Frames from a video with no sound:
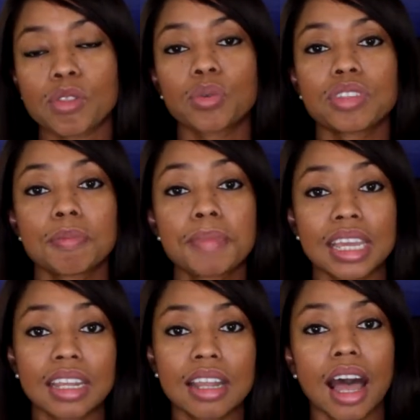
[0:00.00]
with
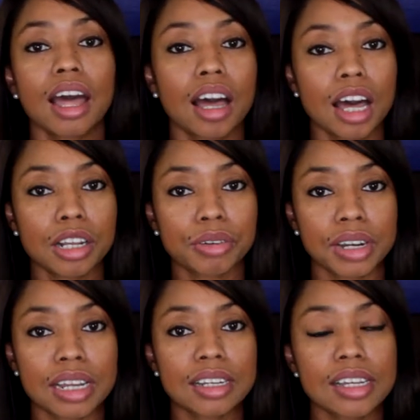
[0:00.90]
me not
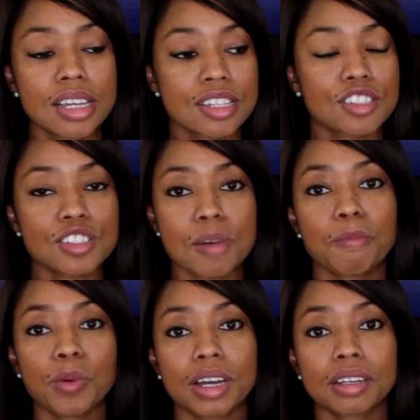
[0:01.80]
honoring
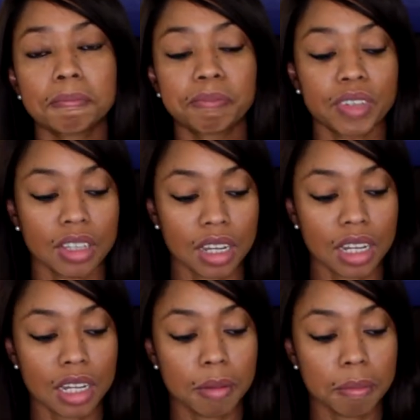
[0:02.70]
someone
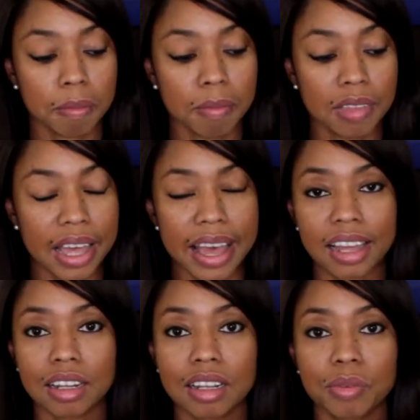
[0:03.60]

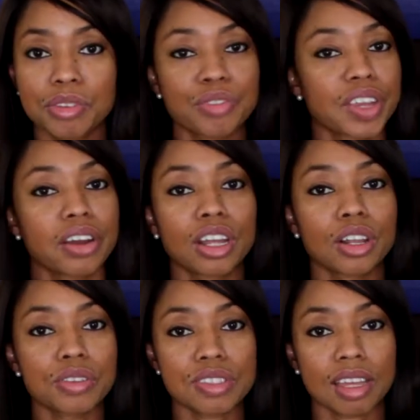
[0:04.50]
that was very
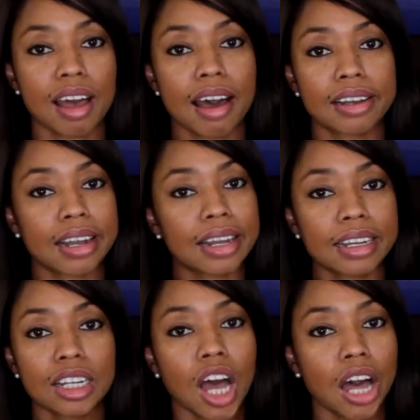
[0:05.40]
close to God, and I
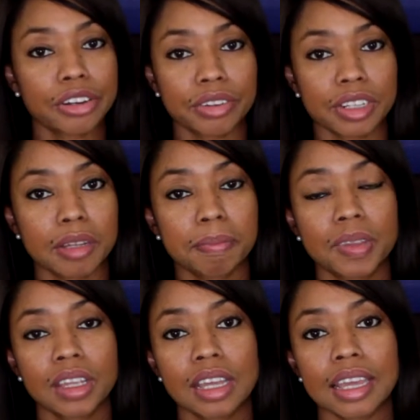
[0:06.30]
didn't honor them.
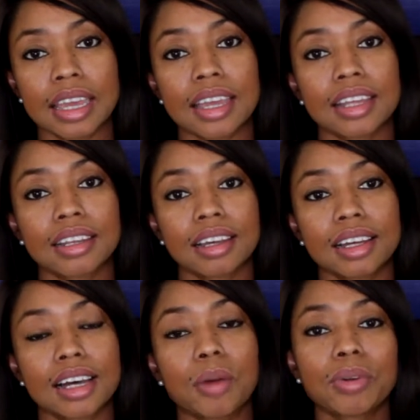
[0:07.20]
And
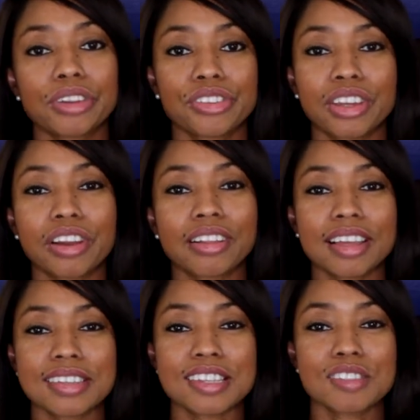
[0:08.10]
I want to share
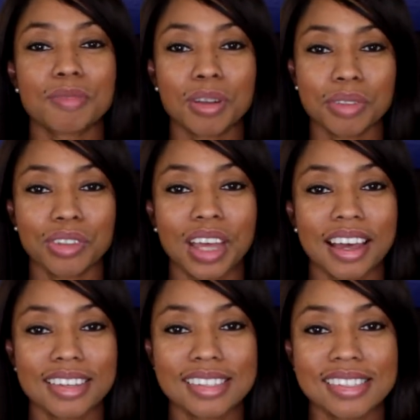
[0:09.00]
that testimony with you
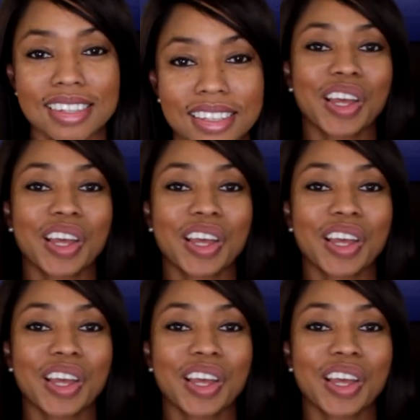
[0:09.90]
guys.